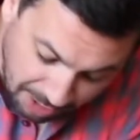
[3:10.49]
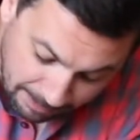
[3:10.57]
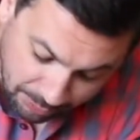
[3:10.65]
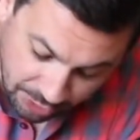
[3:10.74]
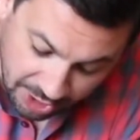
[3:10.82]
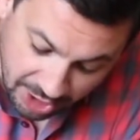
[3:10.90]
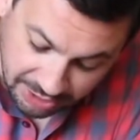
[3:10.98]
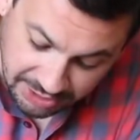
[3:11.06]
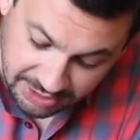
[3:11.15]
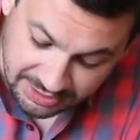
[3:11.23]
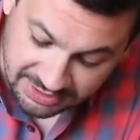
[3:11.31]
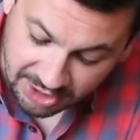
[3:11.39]
pepper and
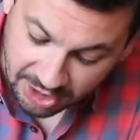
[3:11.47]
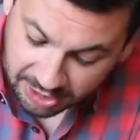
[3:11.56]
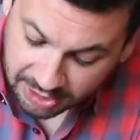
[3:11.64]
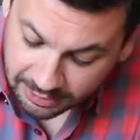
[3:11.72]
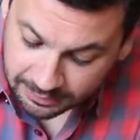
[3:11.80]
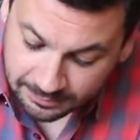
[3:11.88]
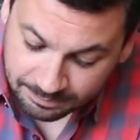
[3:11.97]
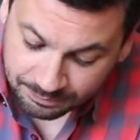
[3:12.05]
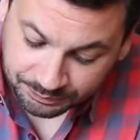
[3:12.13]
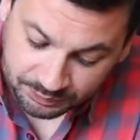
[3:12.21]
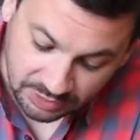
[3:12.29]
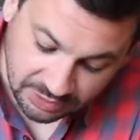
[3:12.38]
onions on it.
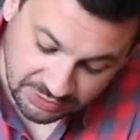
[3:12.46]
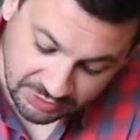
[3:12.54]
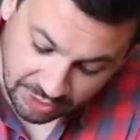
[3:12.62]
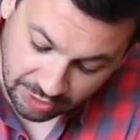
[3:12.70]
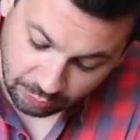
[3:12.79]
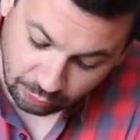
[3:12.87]
It's on a